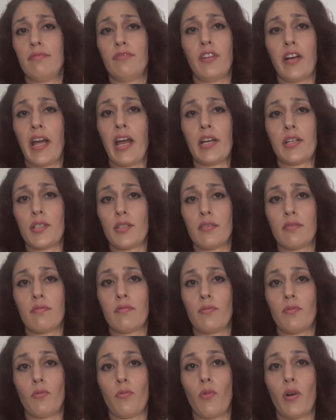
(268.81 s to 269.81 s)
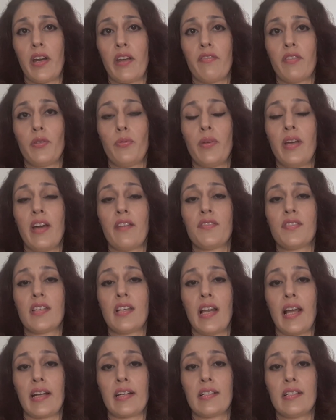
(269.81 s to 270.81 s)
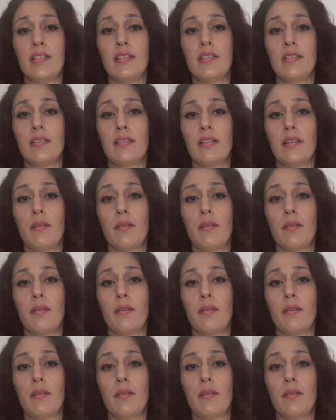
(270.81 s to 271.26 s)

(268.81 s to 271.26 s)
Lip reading: forget whatever we have selected,